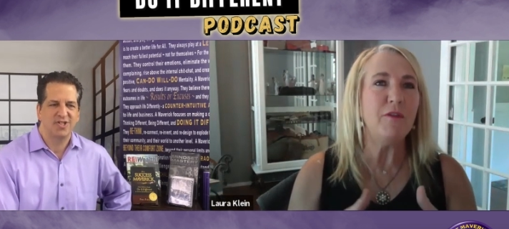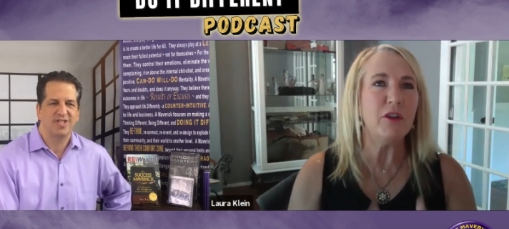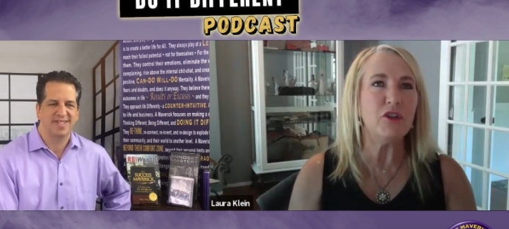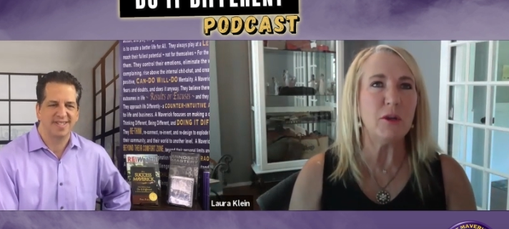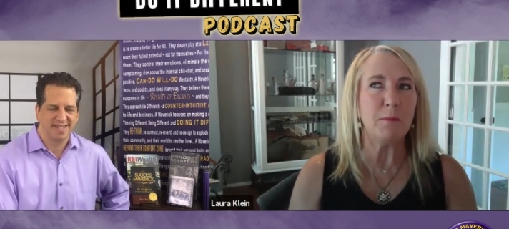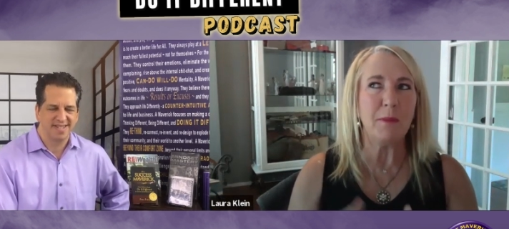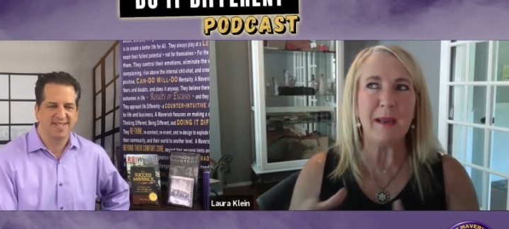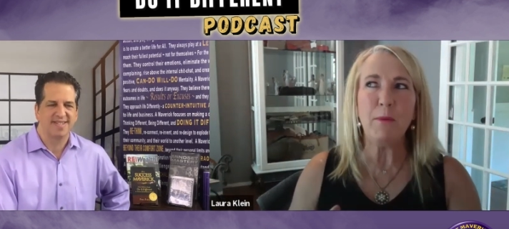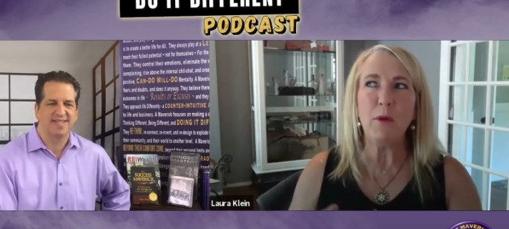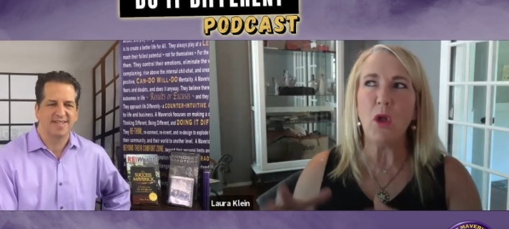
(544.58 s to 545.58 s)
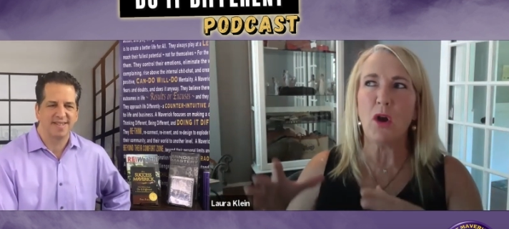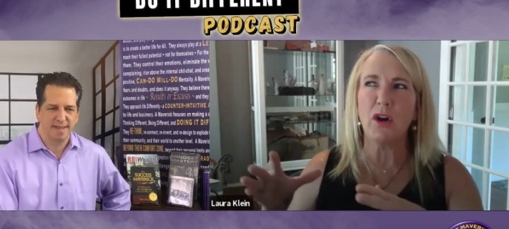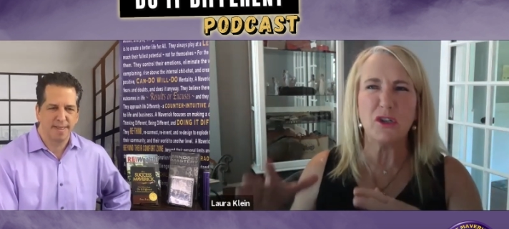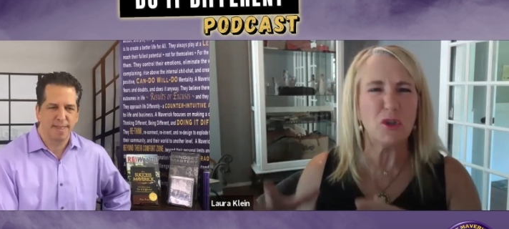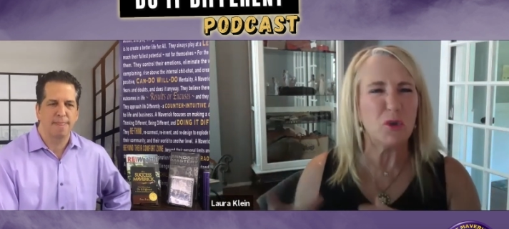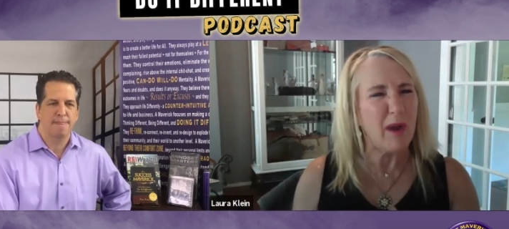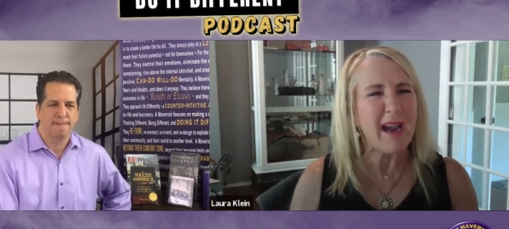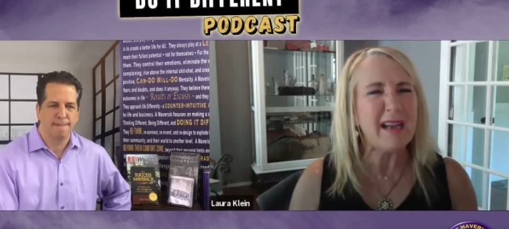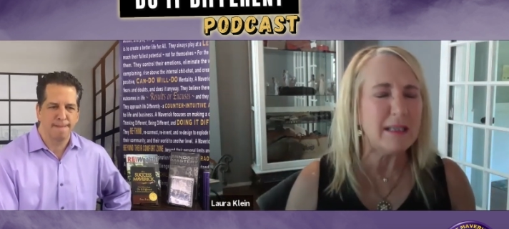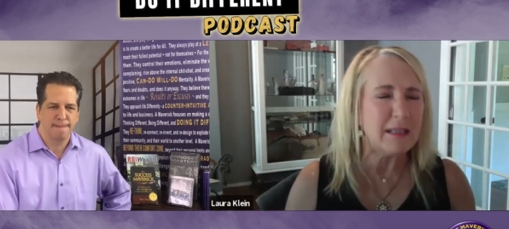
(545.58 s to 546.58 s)
Speaker 1: vision. People are
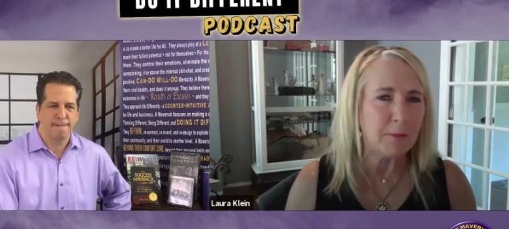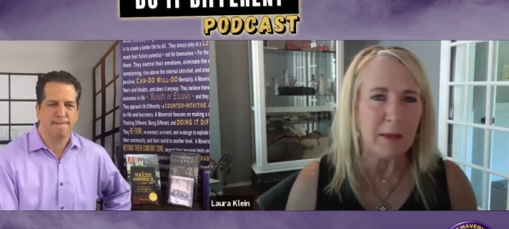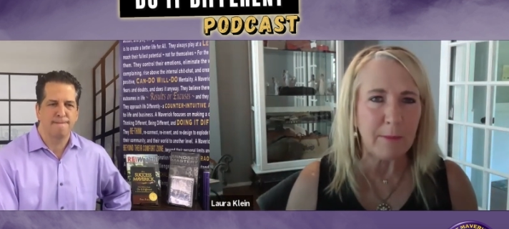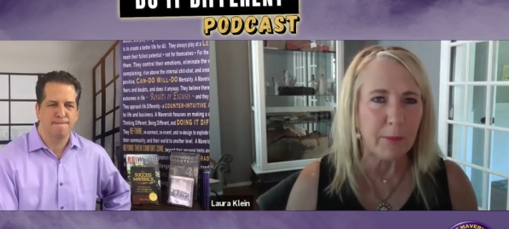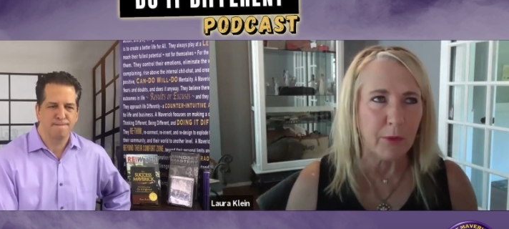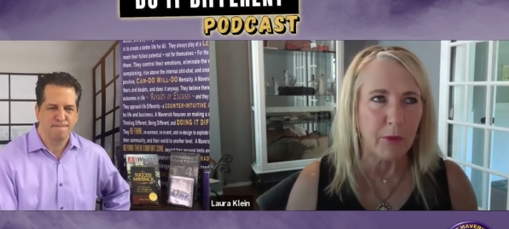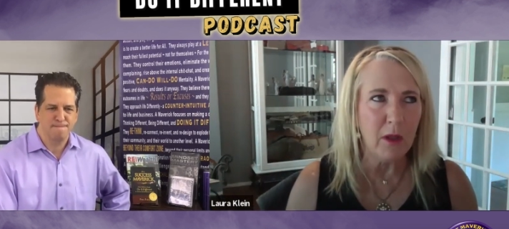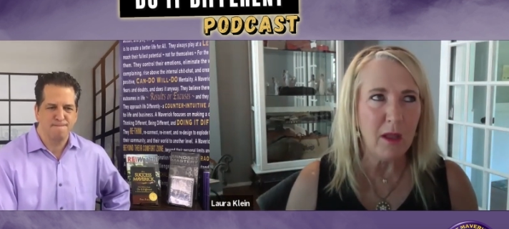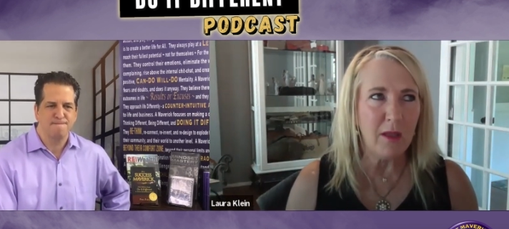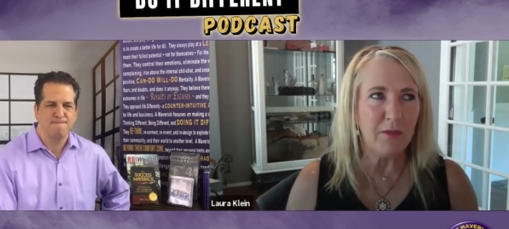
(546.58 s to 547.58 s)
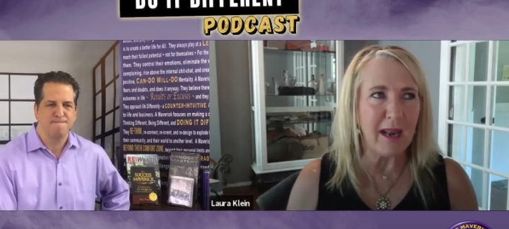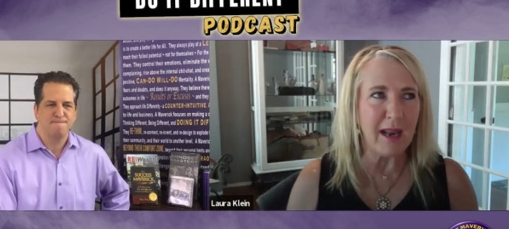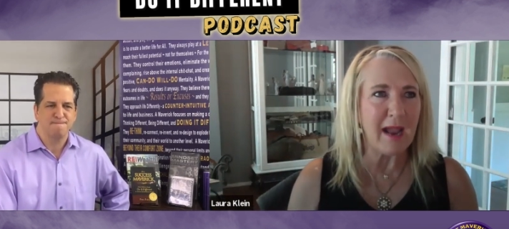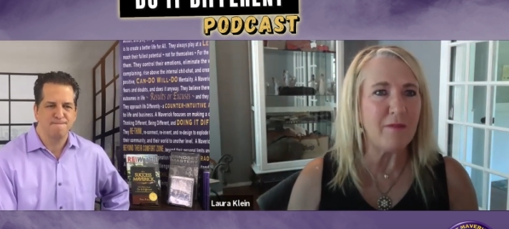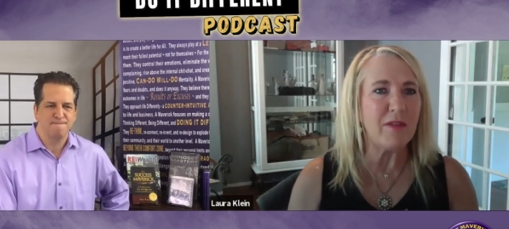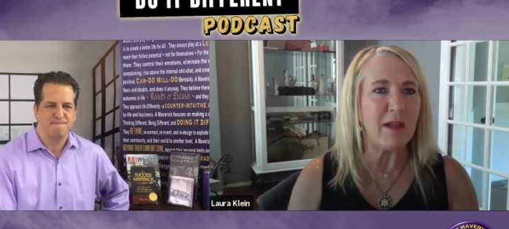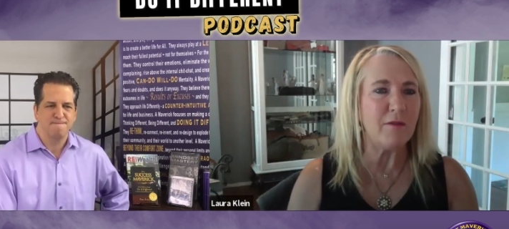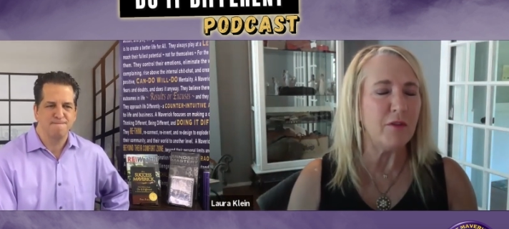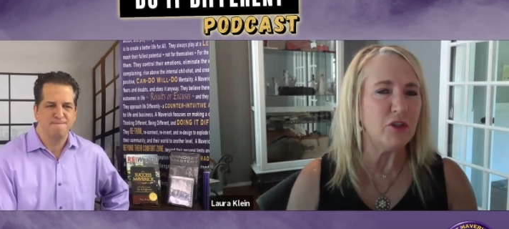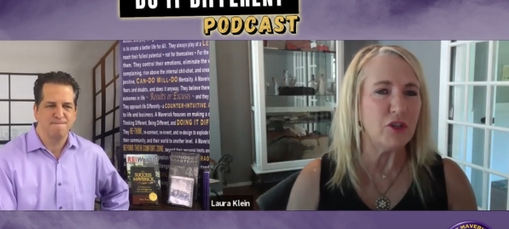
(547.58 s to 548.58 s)
attracted to people that have that
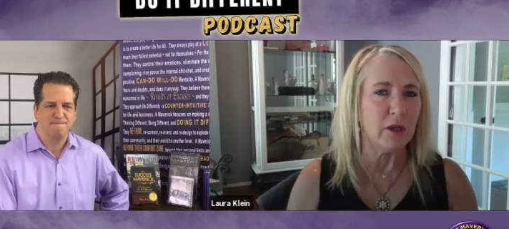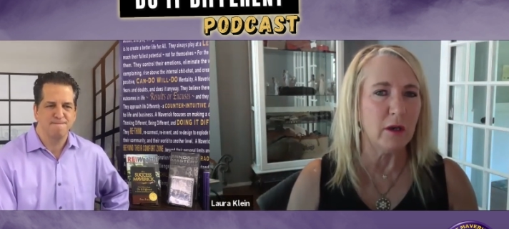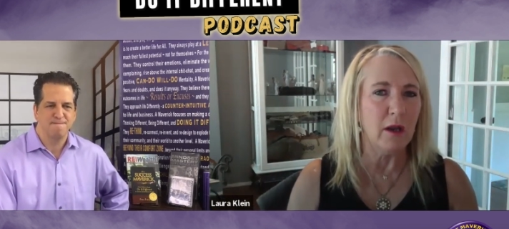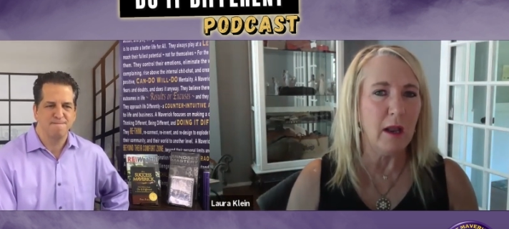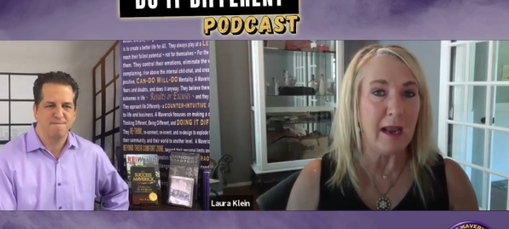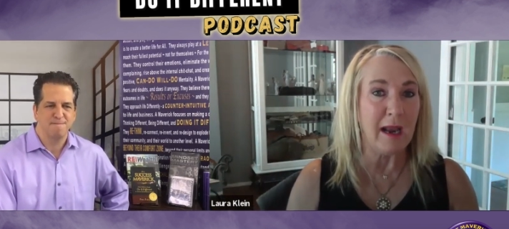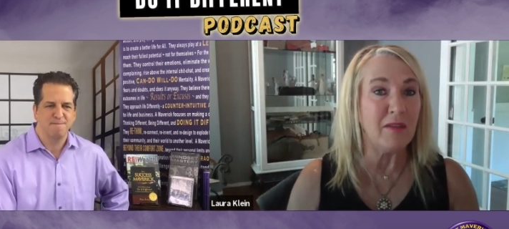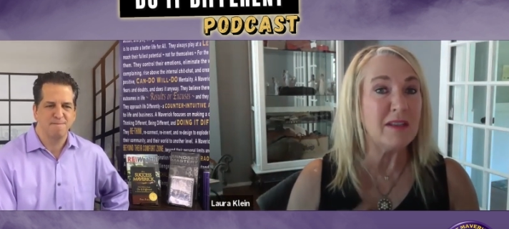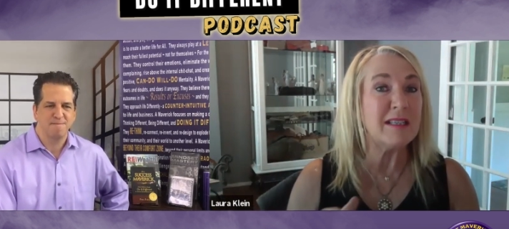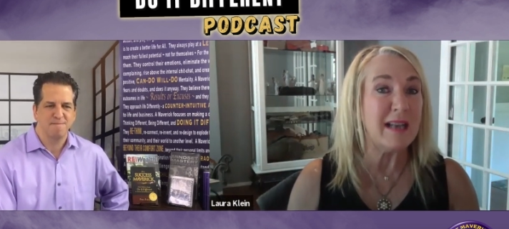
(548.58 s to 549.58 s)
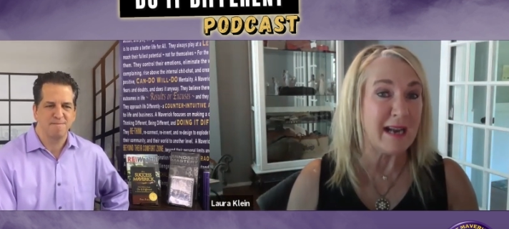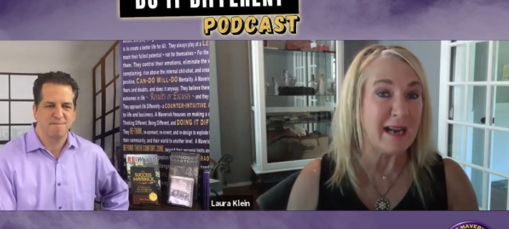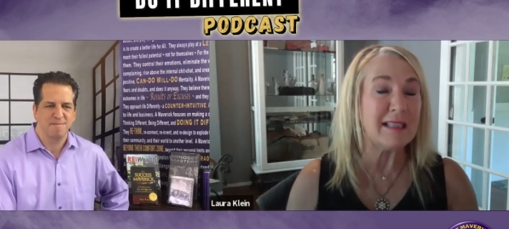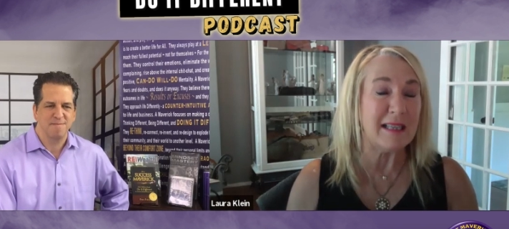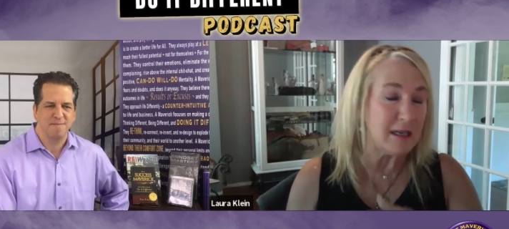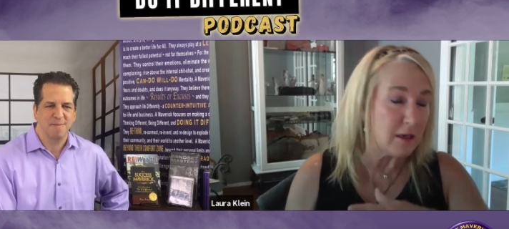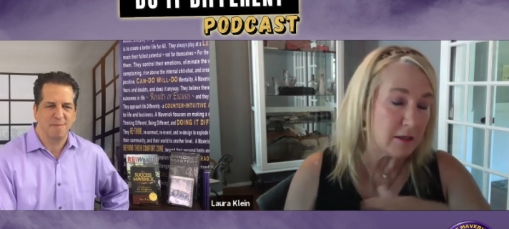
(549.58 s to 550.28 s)
vision and the tenacity to,